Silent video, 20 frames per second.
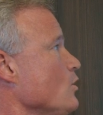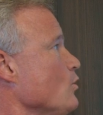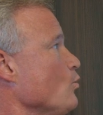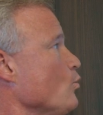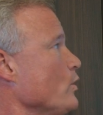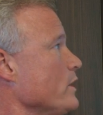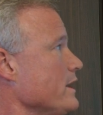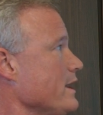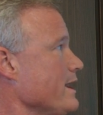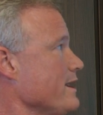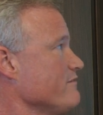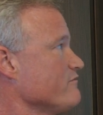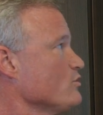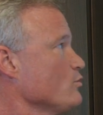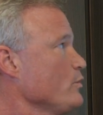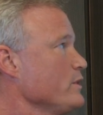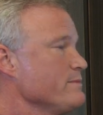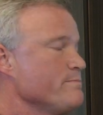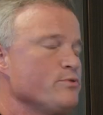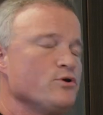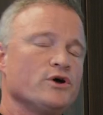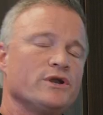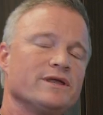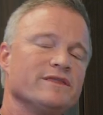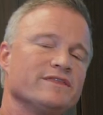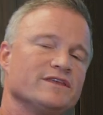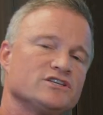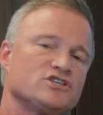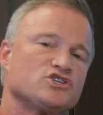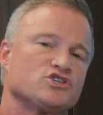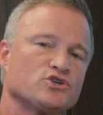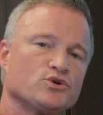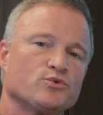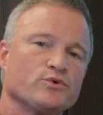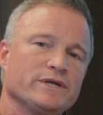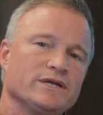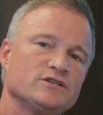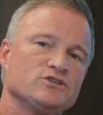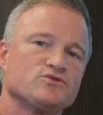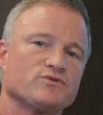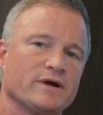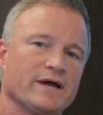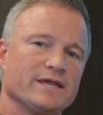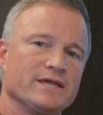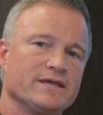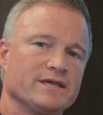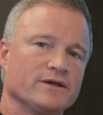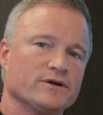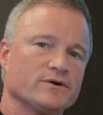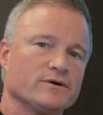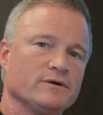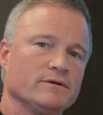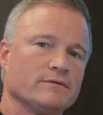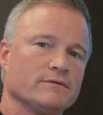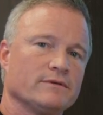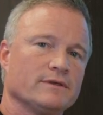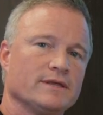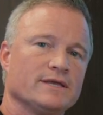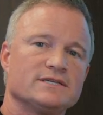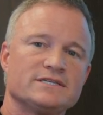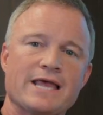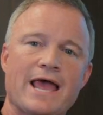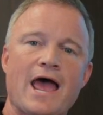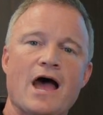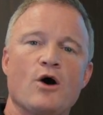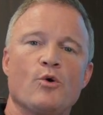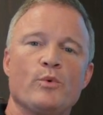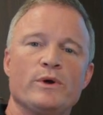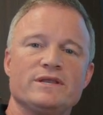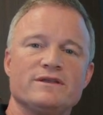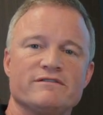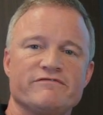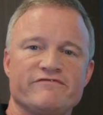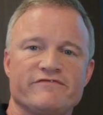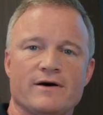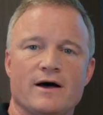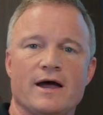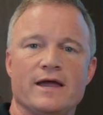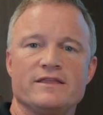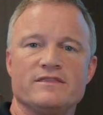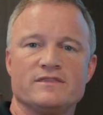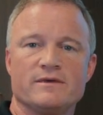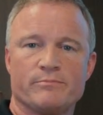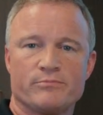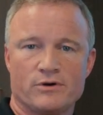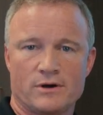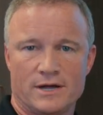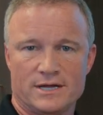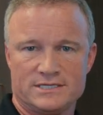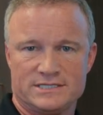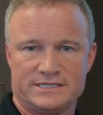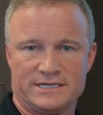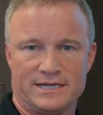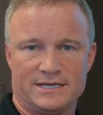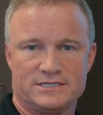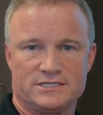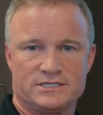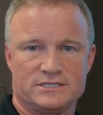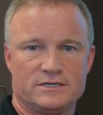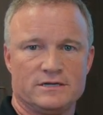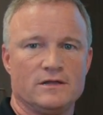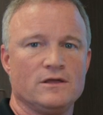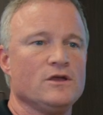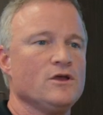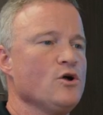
Whatever we put in this syringe right here is how we define the process.